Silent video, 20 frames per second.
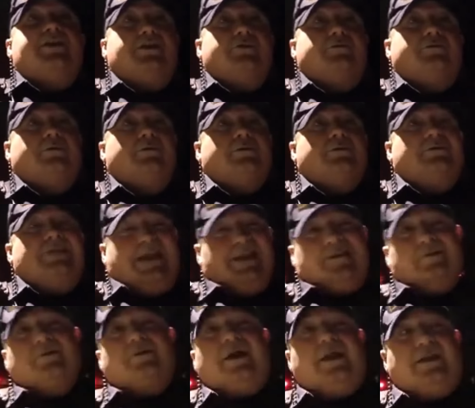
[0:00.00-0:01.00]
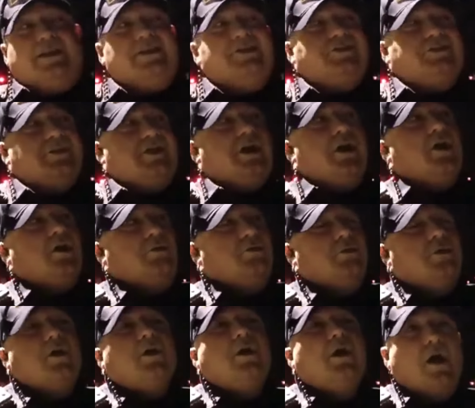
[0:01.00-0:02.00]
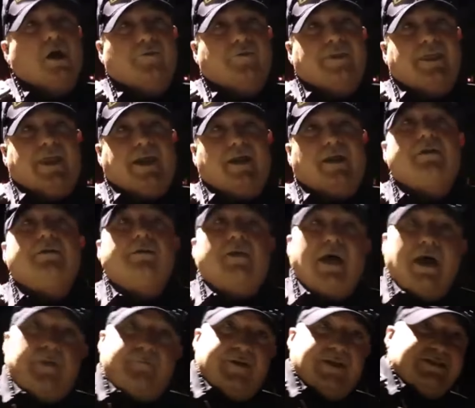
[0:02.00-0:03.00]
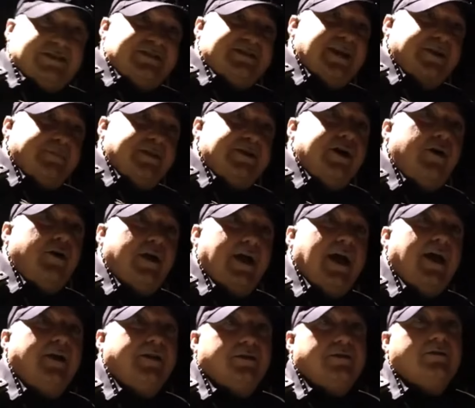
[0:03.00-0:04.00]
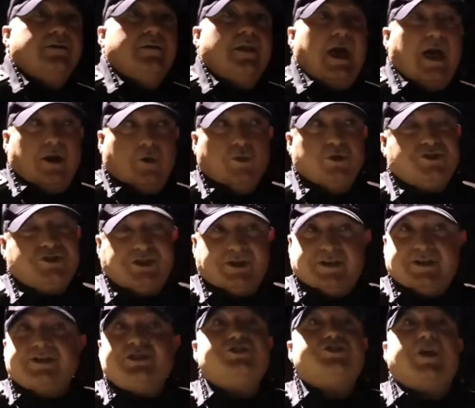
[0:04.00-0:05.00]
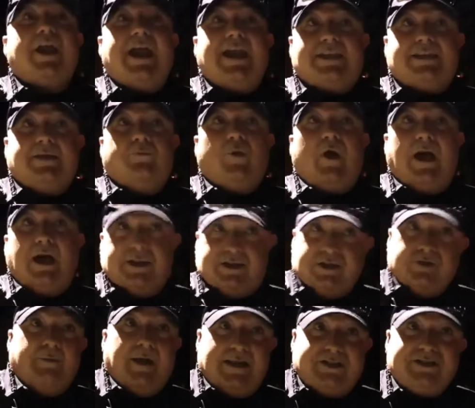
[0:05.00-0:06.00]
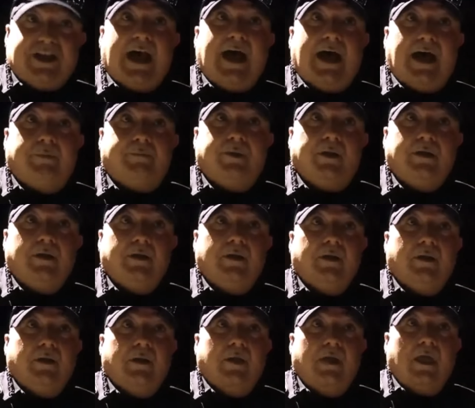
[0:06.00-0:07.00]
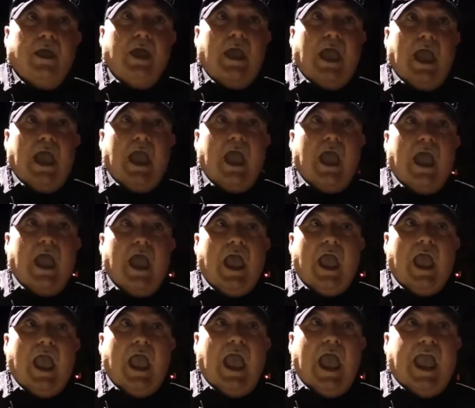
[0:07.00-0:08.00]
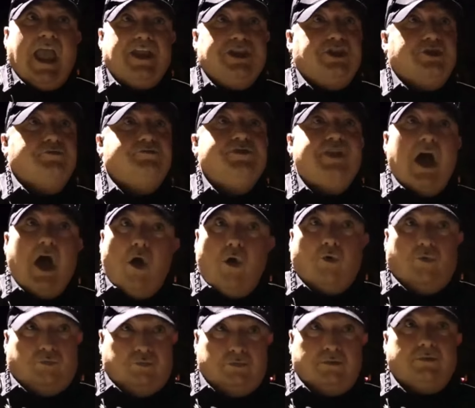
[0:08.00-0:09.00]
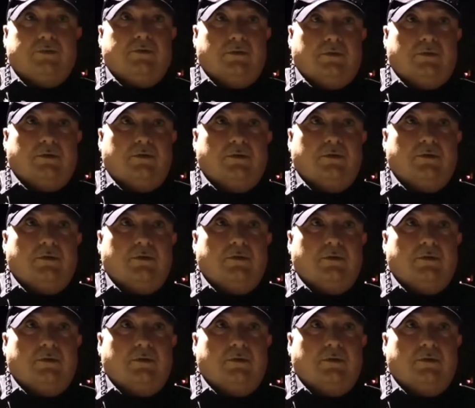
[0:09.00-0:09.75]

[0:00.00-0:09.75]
you, Daniel, I need you to go over there. I'm mm-hmm. fixing to take my dog out. I don't want you to distract him while I do my job. That's a wild animal. And you don't. Mm-hmm.